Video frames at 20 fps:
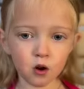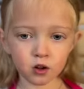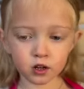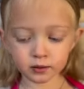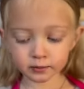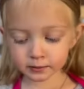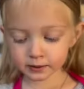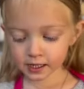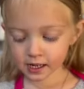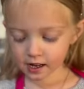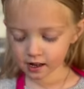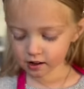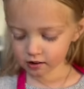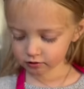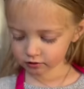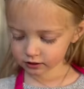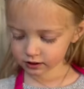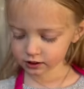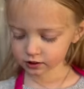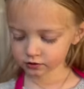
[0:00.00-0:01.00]
Welcome to
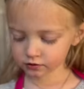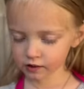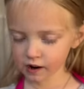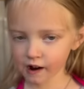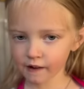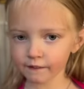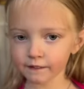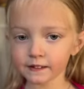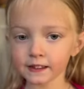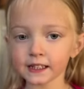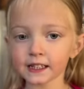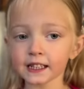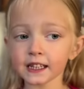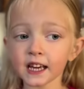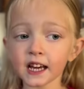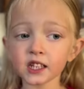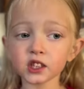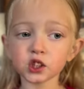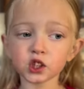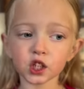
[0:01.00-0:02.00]
Ellie's Crafty
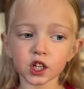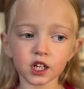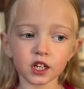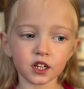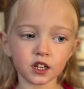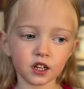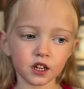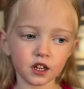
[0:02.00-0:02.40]
Kitchen.